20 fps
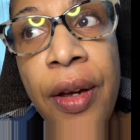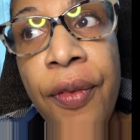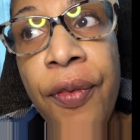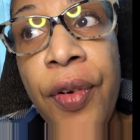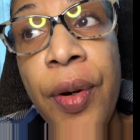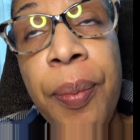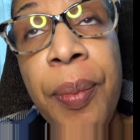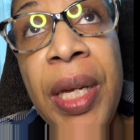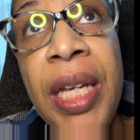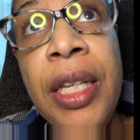
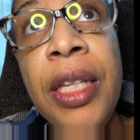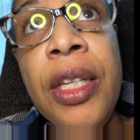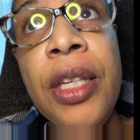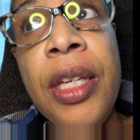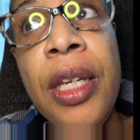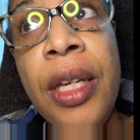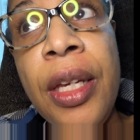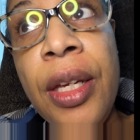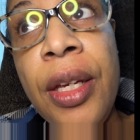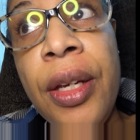For many
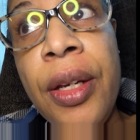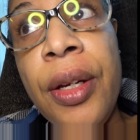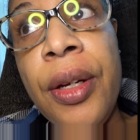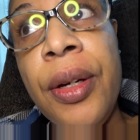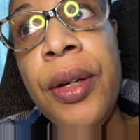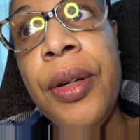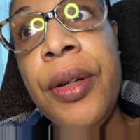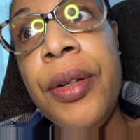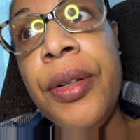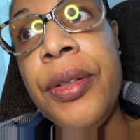
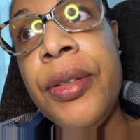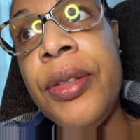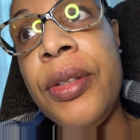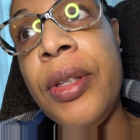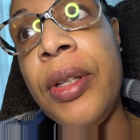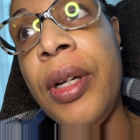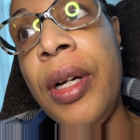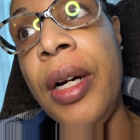years,